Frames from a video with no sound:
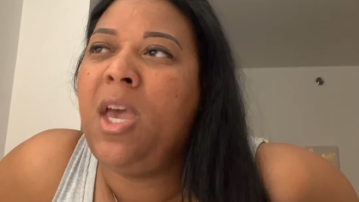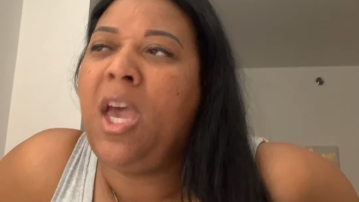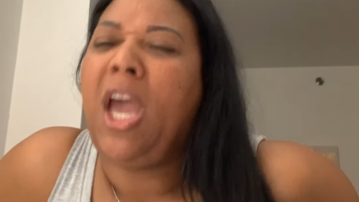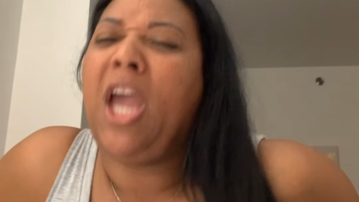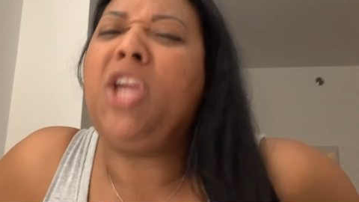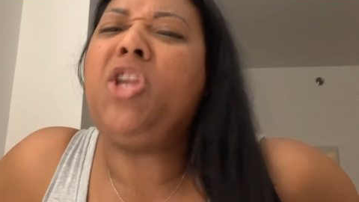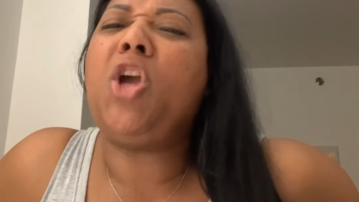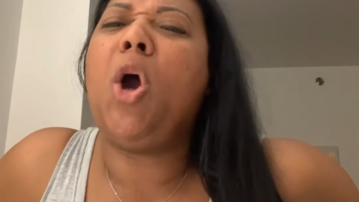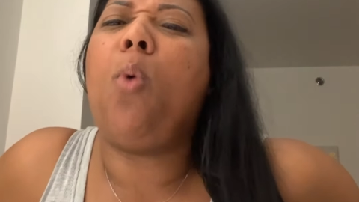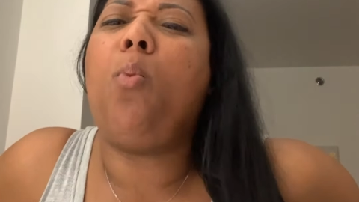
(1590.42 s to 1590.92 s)

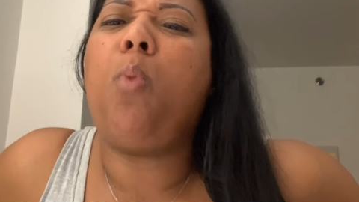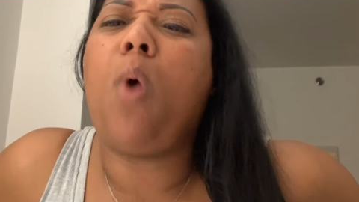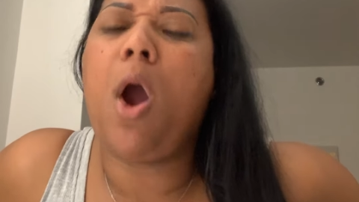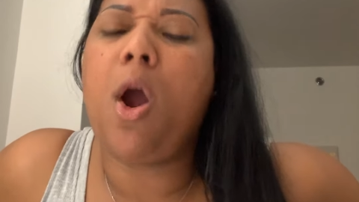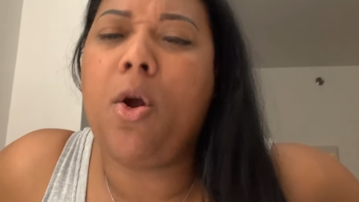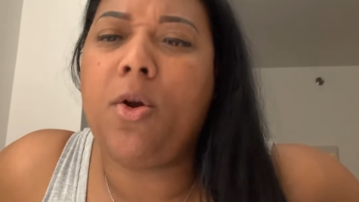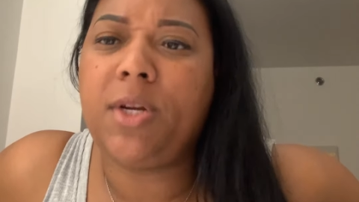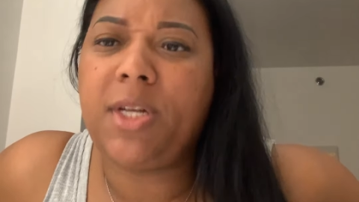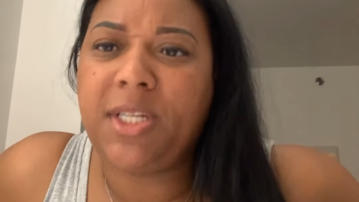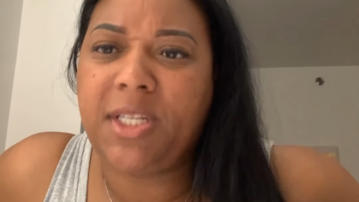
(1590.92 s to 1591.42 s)
And your
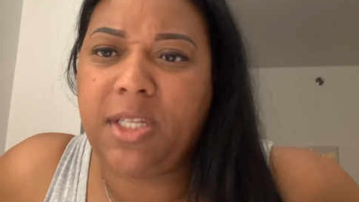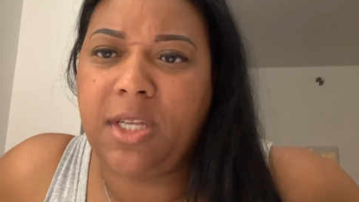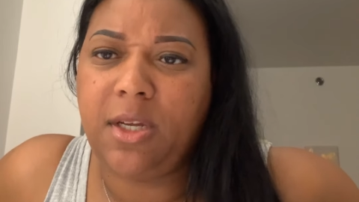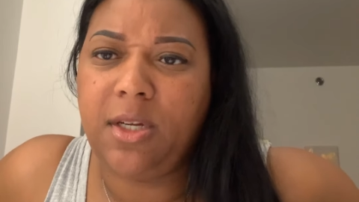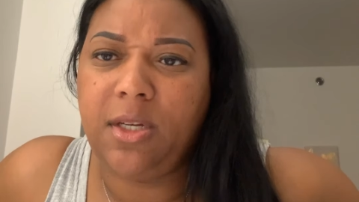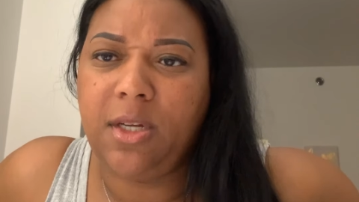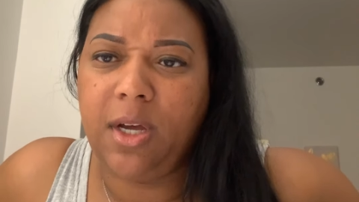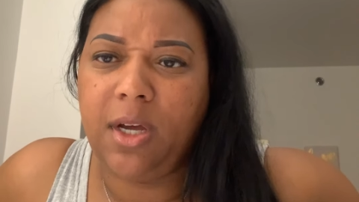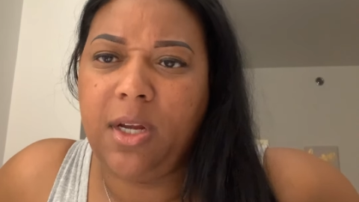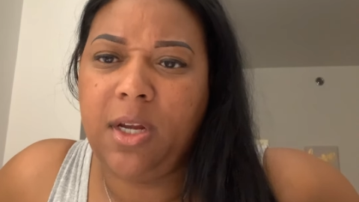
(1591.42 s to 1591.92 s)
word is
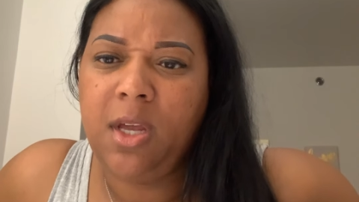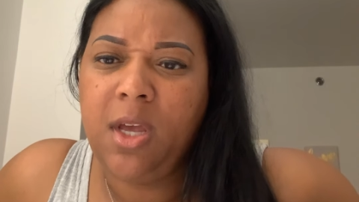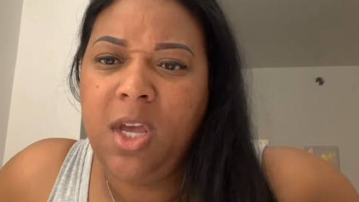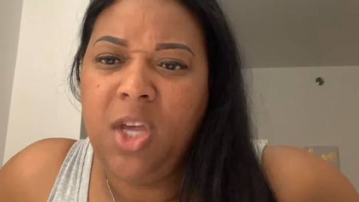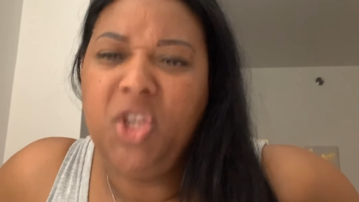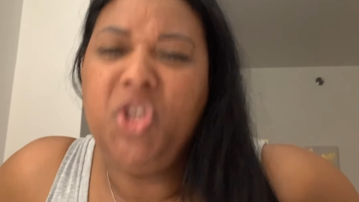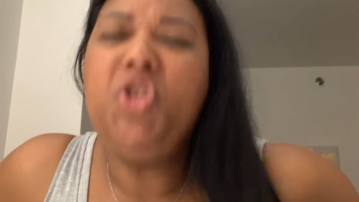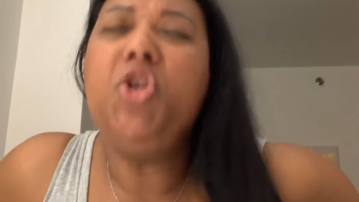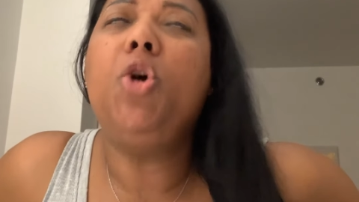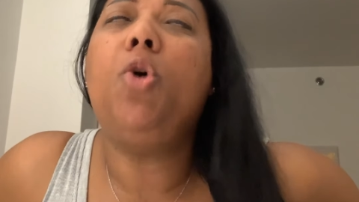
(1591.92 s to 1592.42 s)
good.
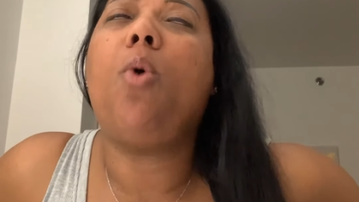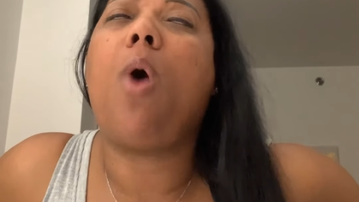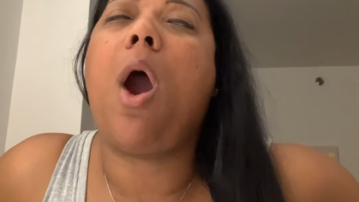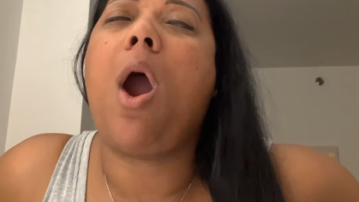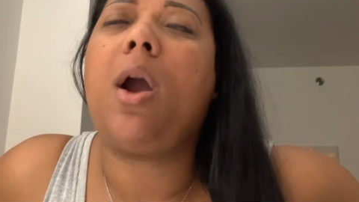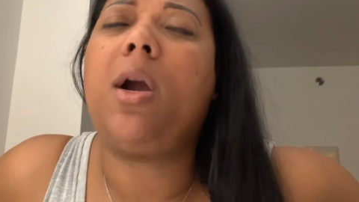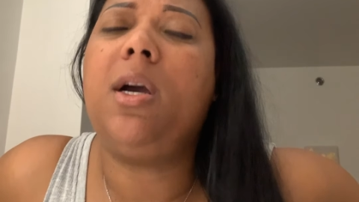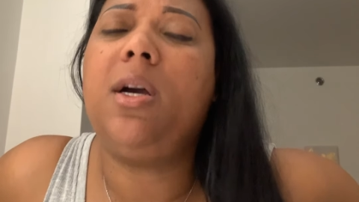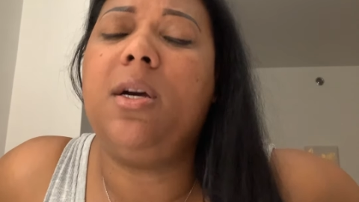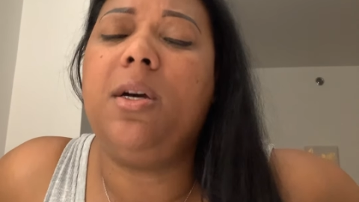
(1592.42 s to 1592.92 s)
You
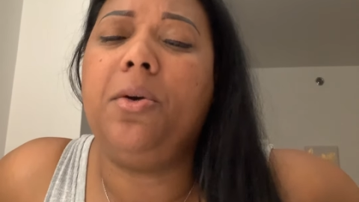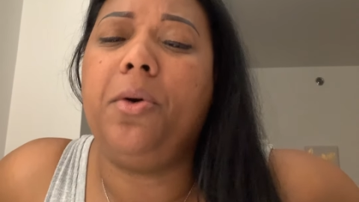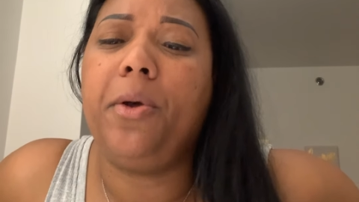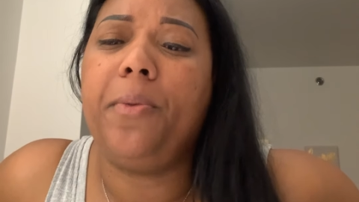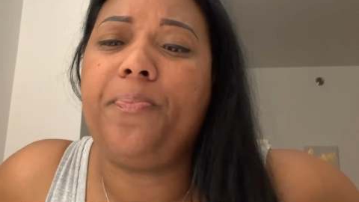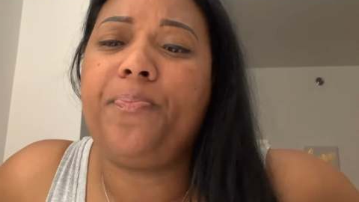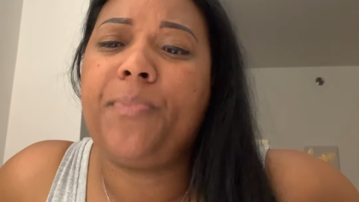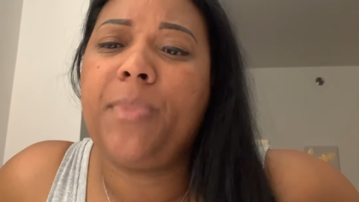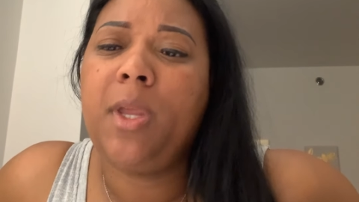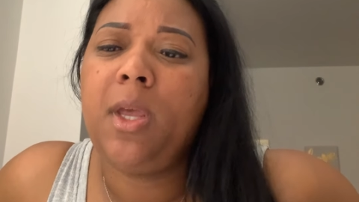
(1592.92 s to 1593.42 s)
are
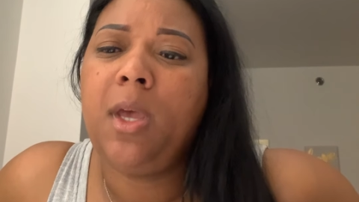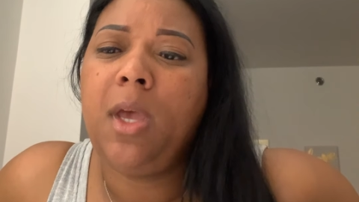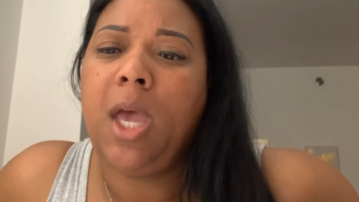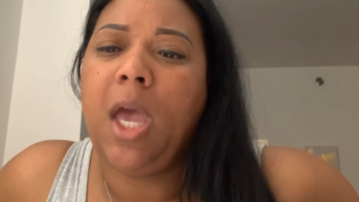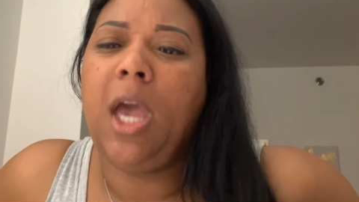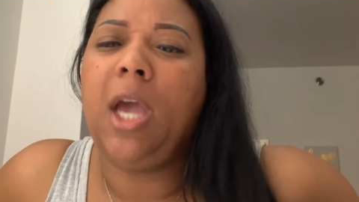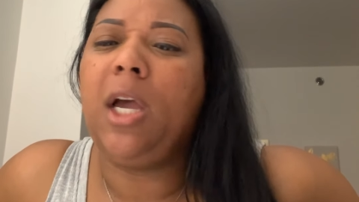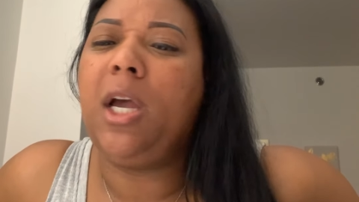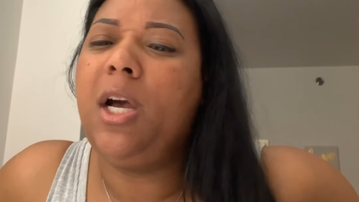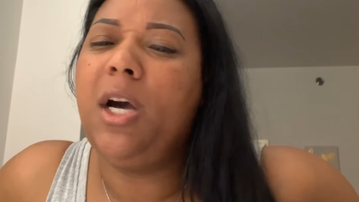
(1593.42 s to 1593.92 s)
good
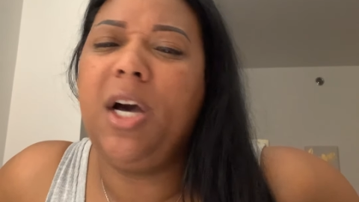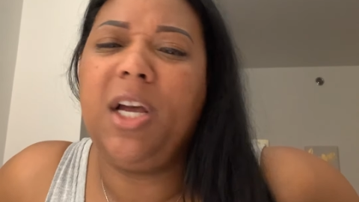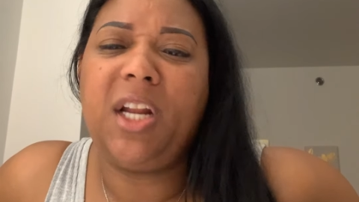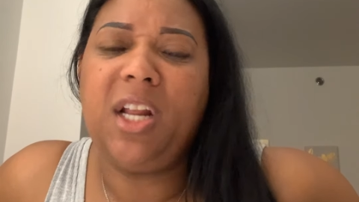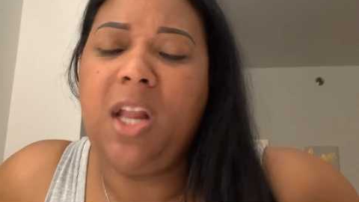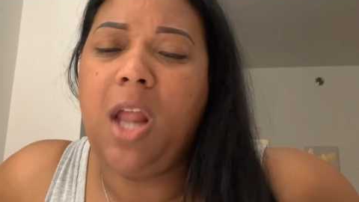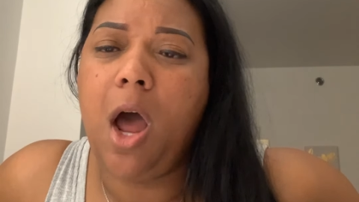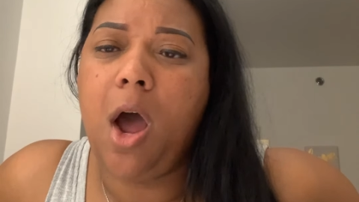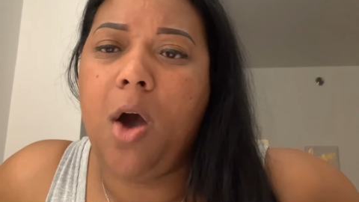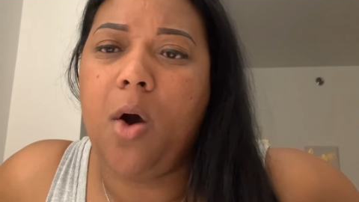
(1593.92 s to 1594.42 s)
and good
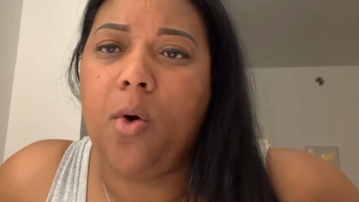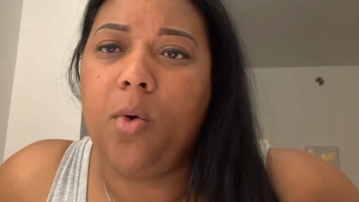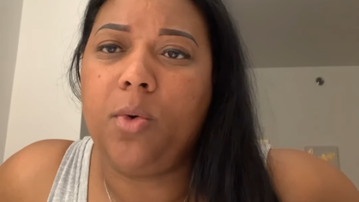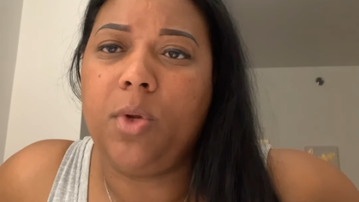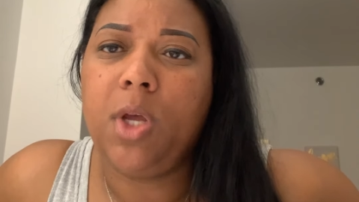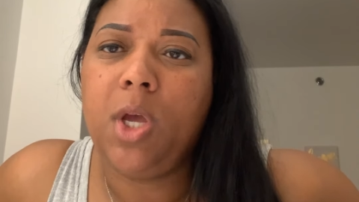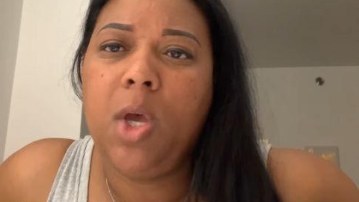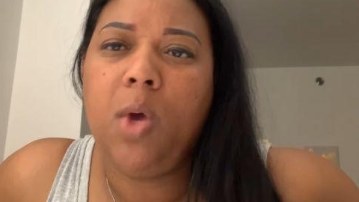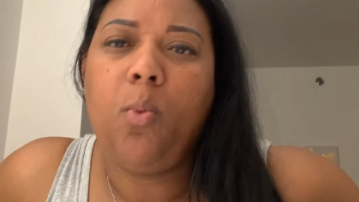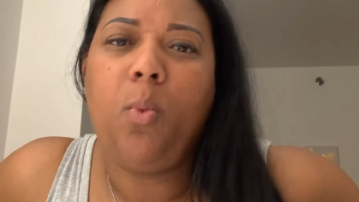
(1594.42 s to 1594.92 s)
alone.